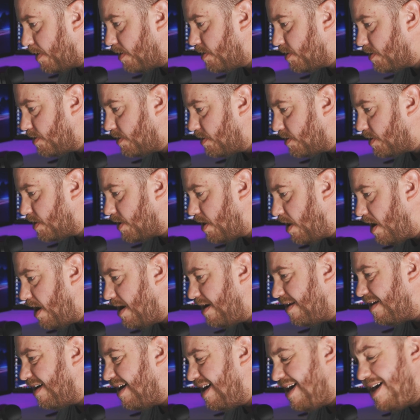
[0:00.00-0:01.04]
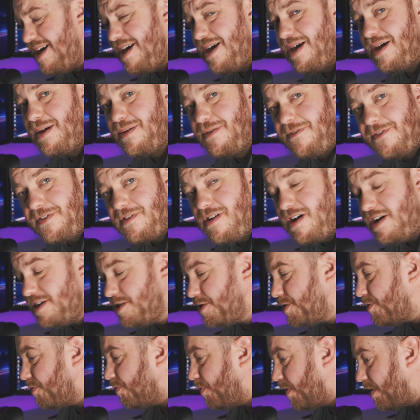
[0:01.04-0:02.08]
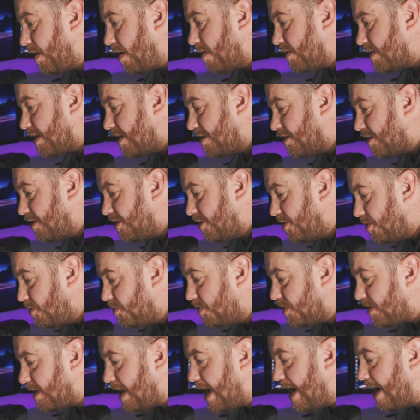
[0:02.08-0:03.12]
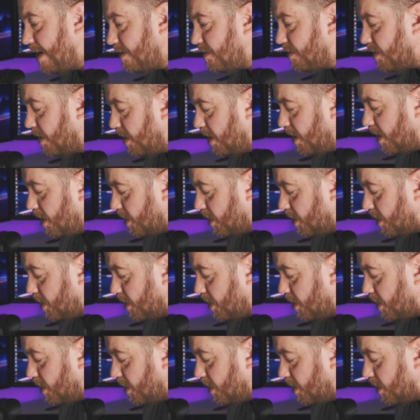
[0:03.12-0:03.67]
buttons on the side. For us, we don't tend to use that.